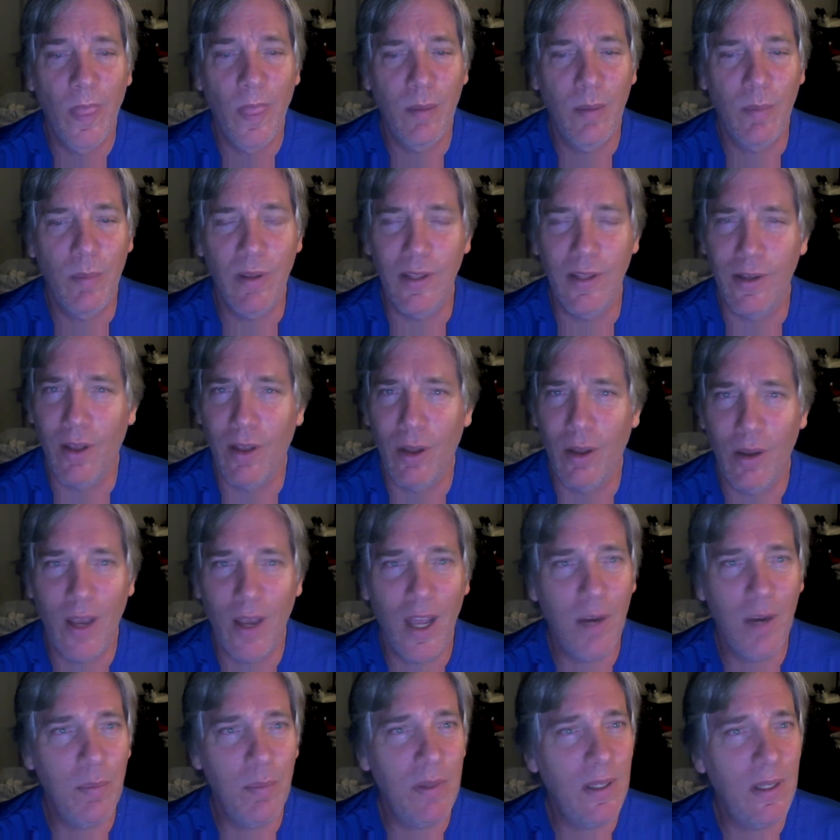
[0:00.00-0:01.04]
But they all
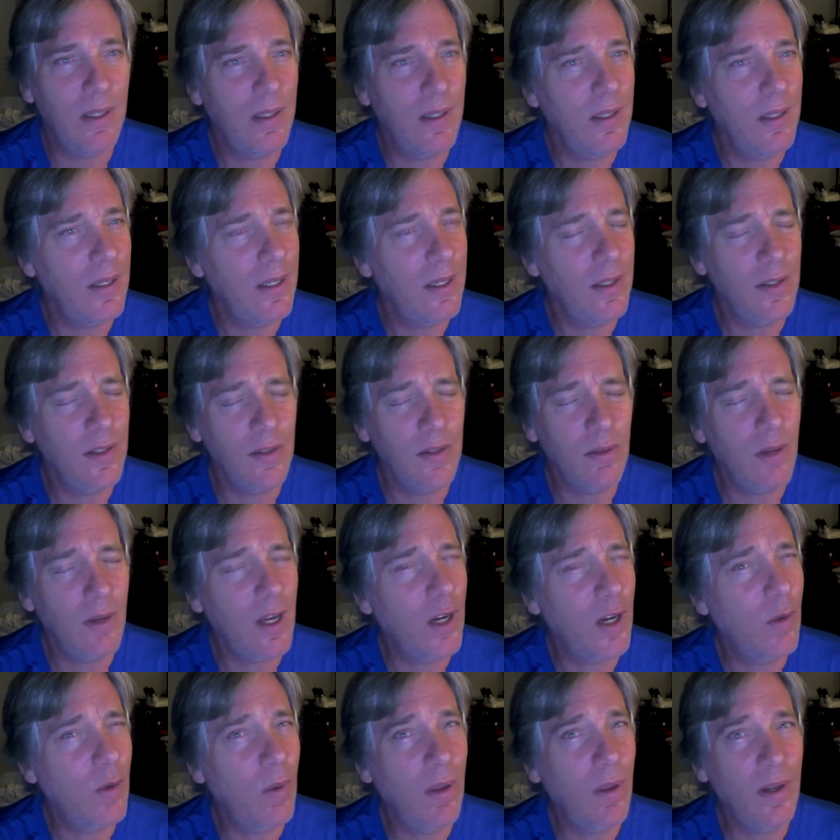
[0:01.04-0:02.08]
got to be, you still got
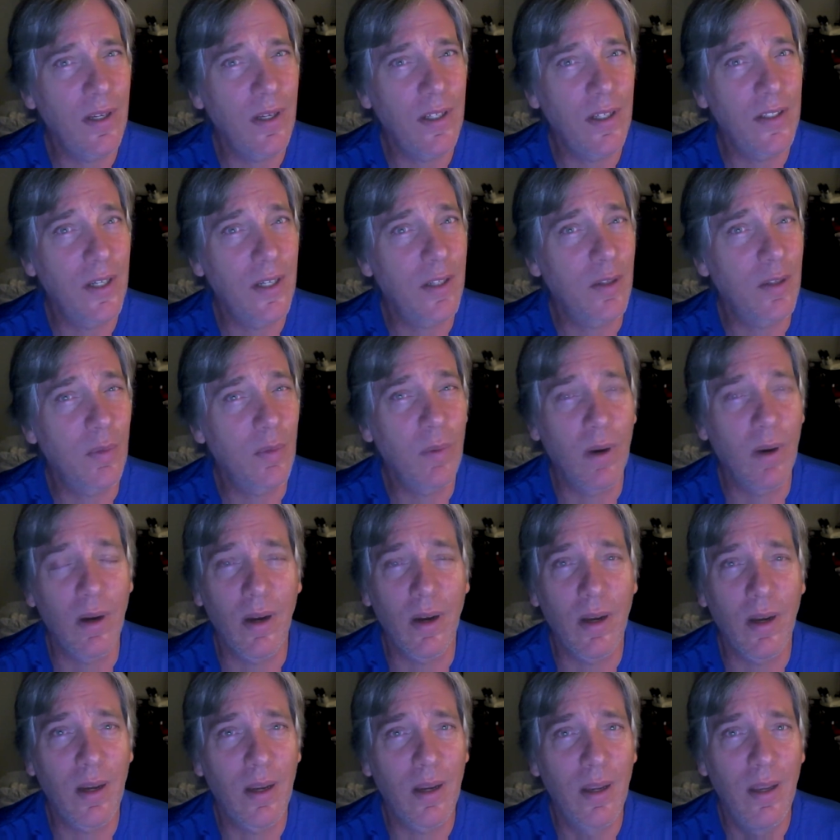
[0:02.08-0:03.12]
to quality check the
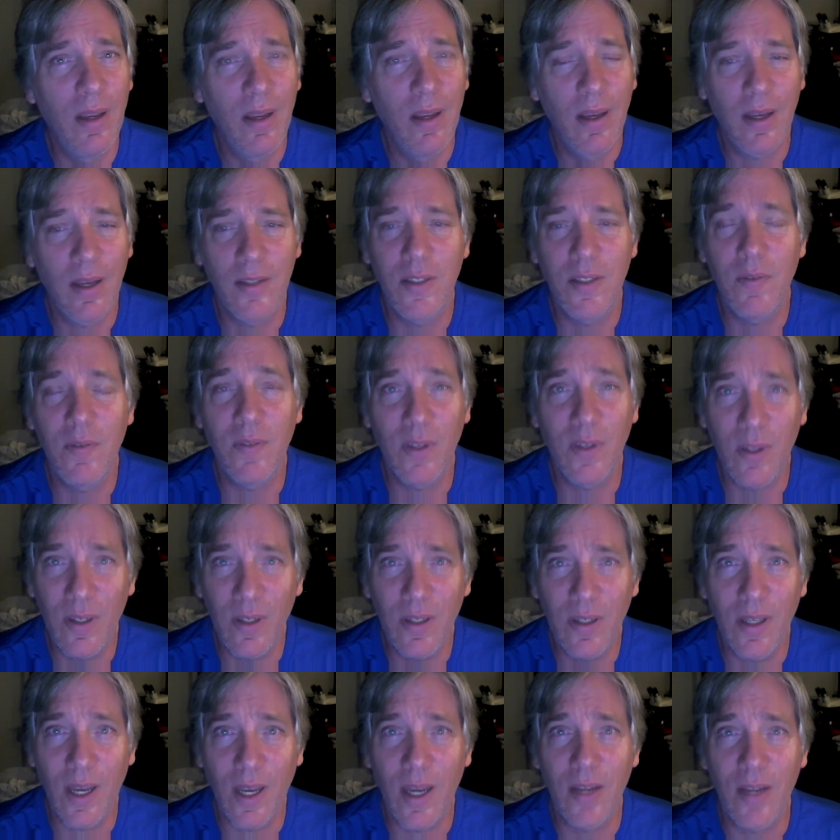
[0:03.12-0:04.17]
work. Because even the
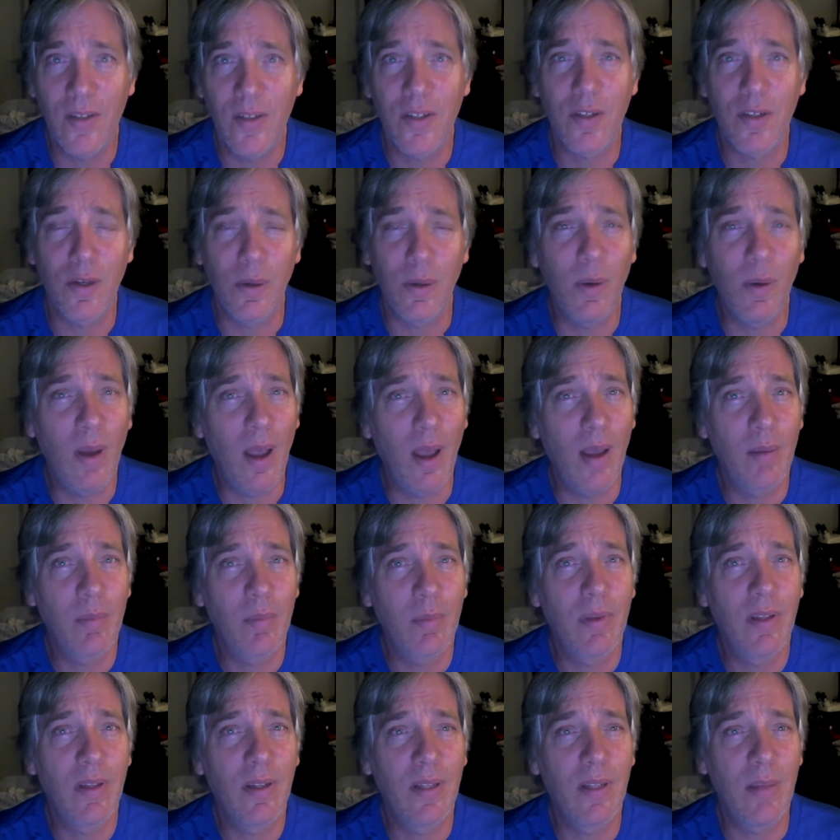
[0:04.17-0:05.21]
good guys screw up.
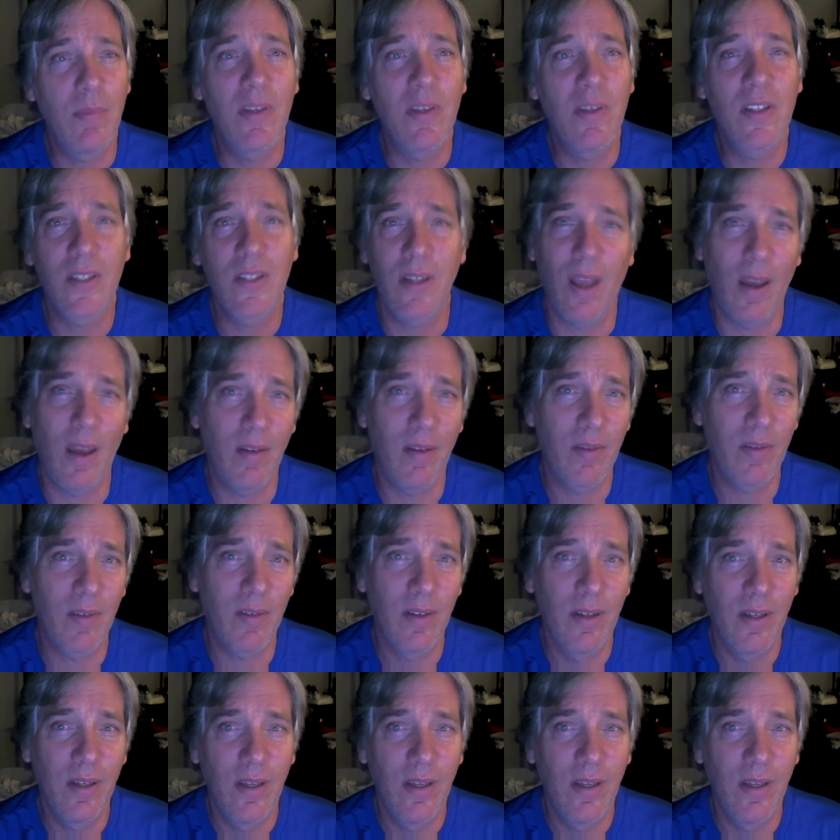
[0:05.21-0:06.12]
They miss stuff.